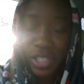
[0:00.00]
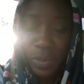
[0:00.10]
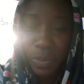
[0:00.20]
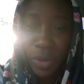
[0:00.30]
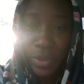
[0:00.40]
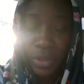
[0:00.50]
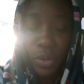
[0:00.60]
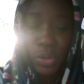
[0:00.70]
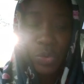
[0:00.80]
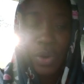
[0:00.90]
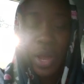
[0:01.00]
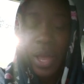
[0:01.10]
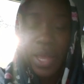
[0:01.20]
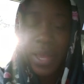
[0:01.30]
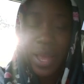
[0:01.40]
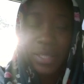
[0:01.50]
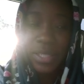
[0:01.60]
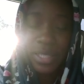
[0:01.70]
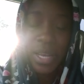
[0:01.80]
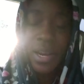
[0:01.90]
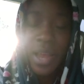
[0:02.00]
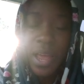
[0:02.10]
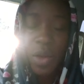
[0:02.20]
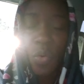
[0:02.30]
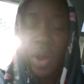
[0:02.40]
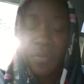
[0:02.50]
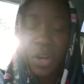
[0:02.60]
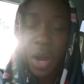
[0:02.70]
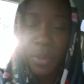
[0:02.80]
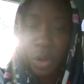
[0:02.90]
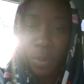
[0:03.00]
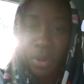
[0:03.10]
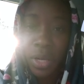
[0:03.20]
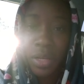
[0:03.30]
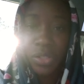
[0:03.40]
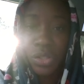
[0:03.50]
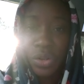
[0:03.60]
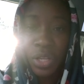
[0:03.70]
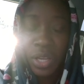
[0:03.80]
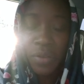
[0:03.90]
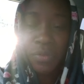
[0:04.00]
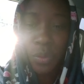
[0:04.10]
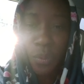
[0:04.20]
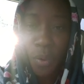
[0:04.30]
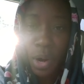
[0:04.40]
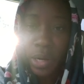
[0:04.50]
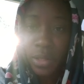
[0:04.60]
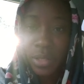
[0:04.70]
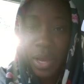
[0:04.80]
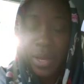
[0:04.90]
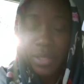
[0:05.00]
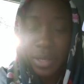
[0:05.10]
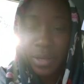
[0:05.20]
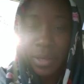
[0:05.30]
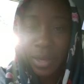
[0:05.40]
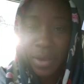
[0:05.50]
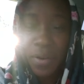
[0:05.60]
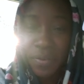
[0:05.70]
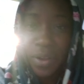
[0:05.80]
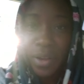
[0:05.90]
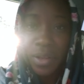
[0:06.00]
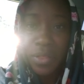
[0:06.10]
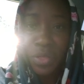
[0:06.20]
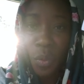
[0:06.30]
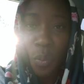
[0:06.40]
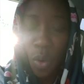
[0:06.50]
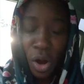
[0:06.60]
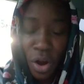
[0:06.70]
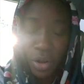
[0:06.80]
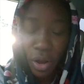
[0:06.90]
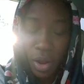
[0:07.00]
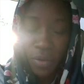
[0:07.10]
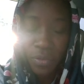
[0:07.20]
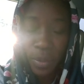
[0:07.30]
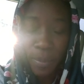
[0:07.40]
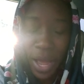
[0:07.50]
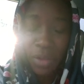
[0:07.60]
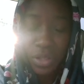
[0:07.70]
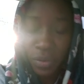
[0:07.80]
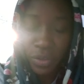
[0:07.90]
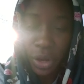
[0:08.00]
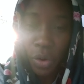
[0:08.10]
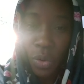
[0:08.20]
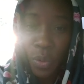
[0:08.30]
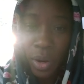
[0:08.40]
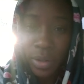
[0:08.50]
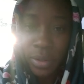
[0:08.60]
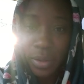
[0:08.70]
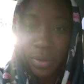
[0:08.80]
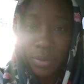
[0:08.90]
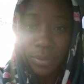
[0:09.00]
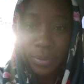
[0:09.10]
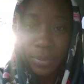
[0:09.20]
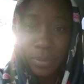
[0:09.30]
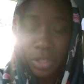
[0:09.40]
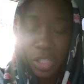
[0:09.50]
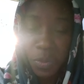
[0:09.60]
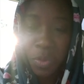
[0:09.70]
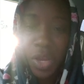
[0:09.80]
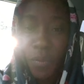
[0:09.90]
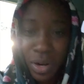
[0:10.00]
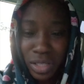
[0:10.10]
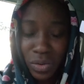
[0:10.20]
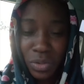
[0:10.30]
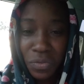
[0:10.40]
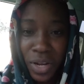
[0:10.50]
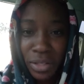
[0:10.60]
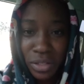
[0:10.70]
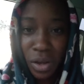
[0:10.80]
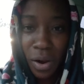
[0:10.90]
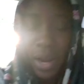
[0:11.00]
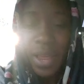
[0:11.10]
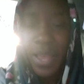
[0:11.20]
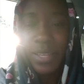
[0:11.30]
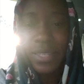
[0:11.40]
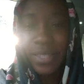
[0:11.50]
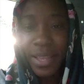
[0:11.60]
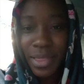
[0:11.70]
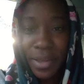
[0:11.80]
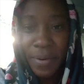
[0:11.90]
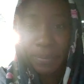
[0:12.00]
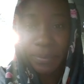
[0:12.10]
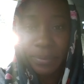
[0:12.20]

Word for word: spirit, those who he has sent and who have come in obedience to give the warnings, to give the word of the mouth of Yahuwah to speak what is on the Father's heart. He sent them,